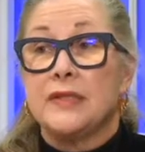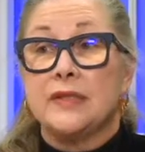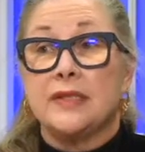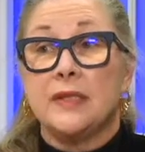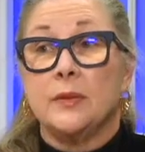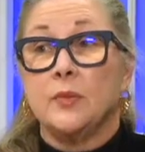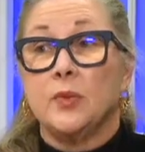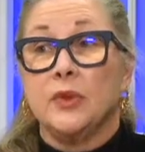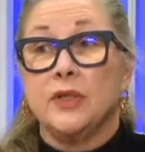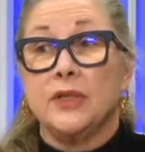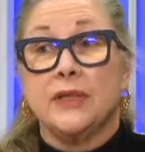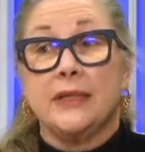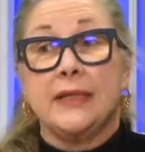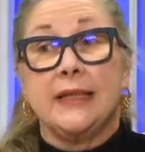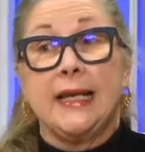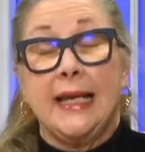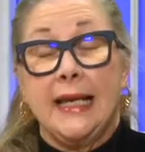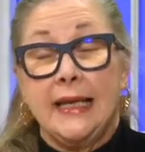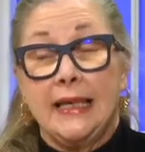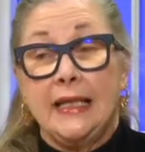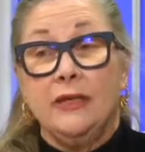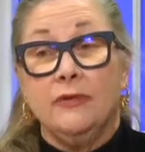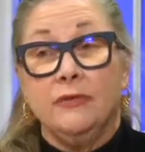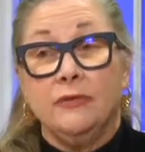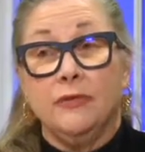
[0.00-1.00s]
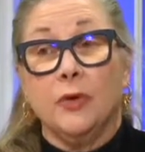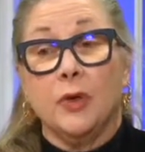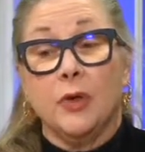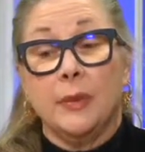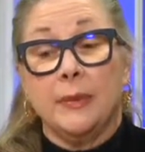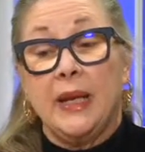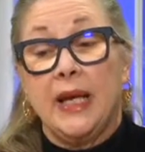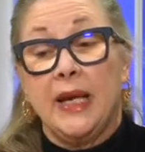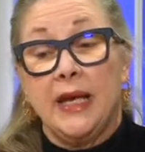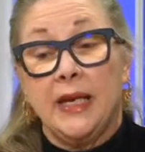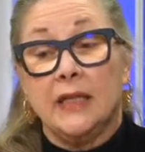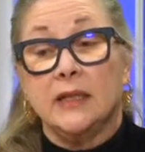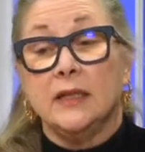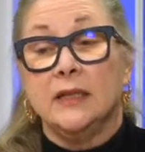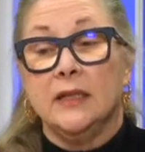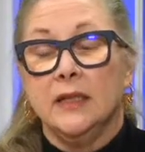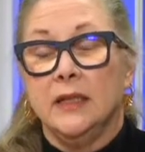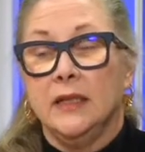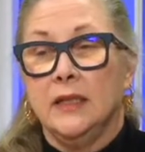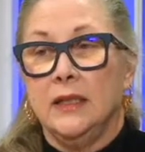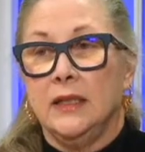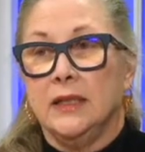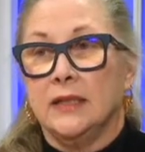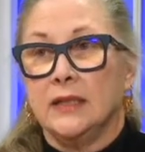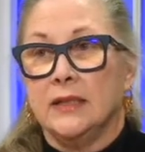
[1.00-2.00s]
somewhere in any format.
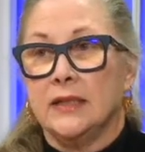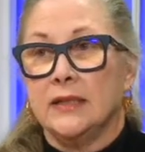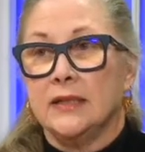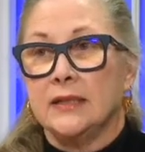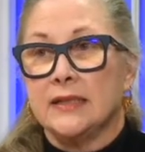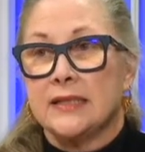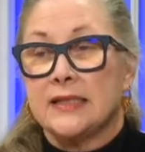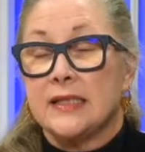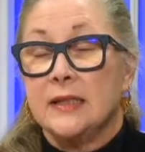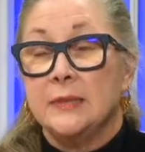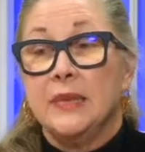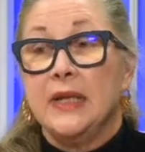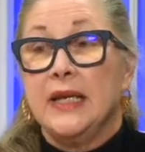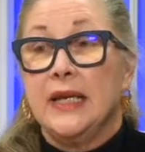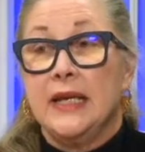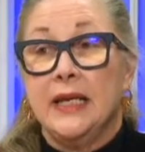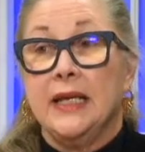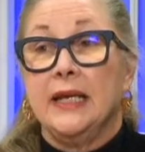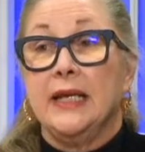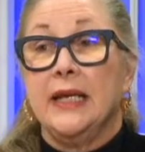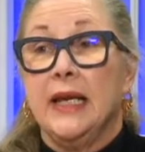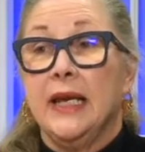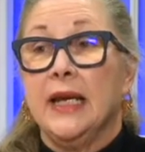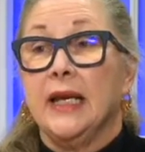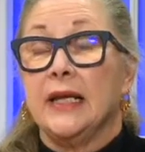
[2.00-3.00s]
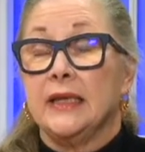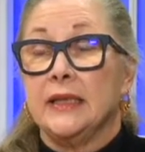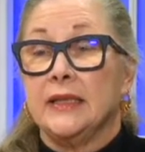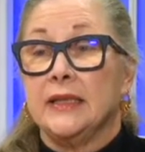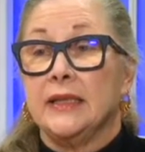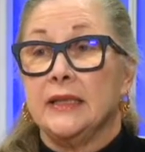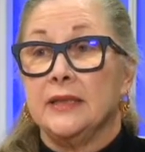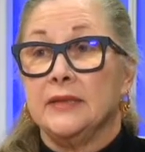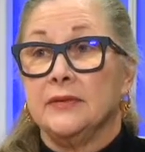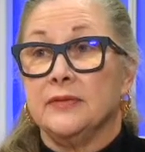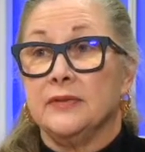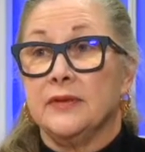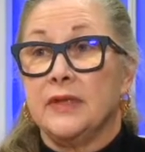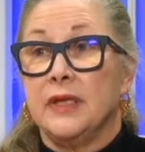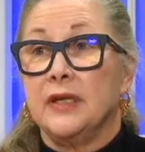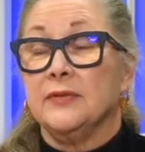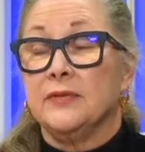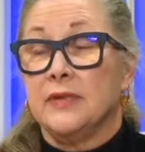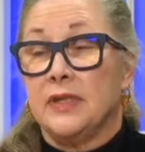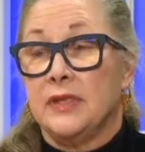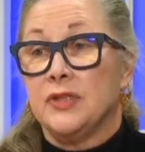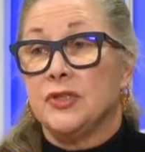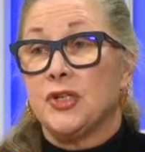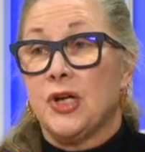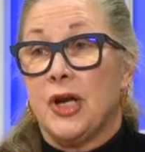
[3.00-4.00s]
Somebody can get it
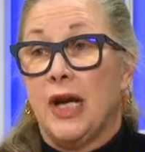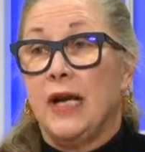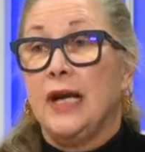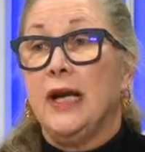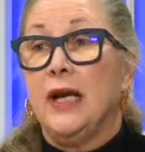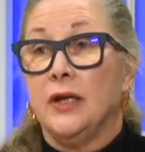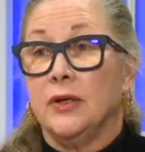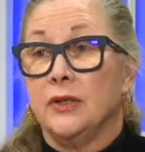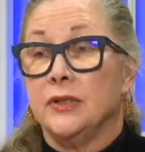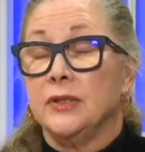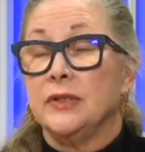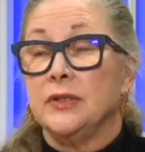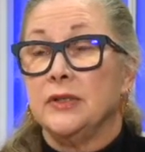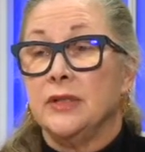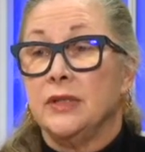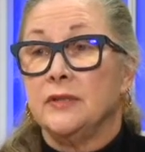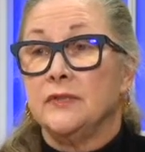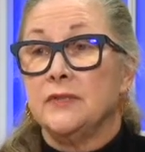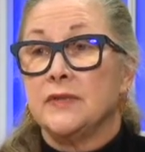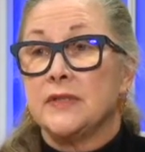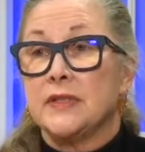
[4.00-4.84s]
if they try hard enough.